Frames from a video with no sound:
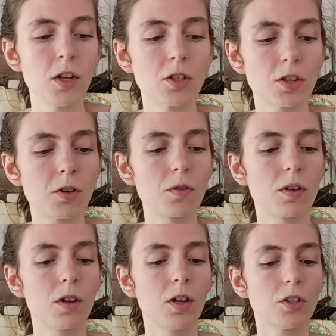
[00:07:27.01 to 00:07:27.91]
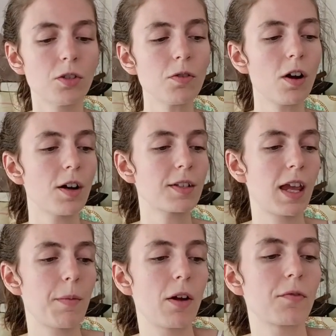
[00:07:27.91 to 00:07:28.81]
So 2 cards
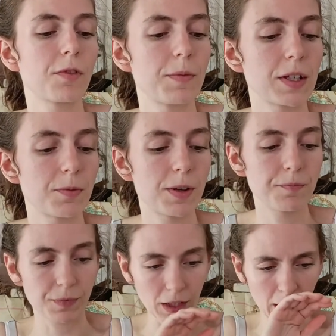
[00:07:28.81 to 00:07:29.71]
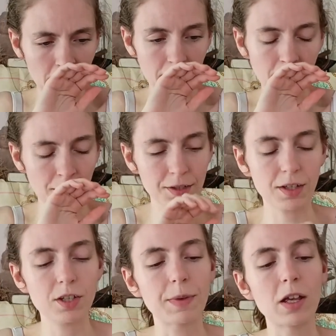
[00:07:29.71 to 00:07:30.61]
came out from this one.
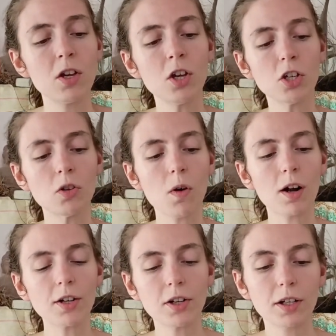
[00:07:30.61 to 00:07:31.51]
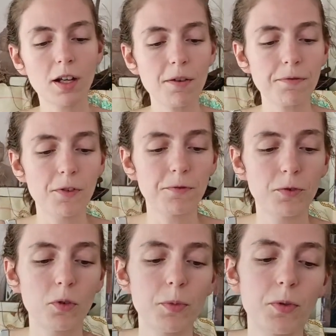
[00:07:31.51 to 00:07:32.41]
Excuse me. You are good enough,
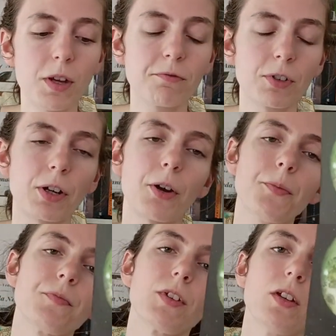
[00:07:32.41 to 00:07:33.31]
full moon in Virgo.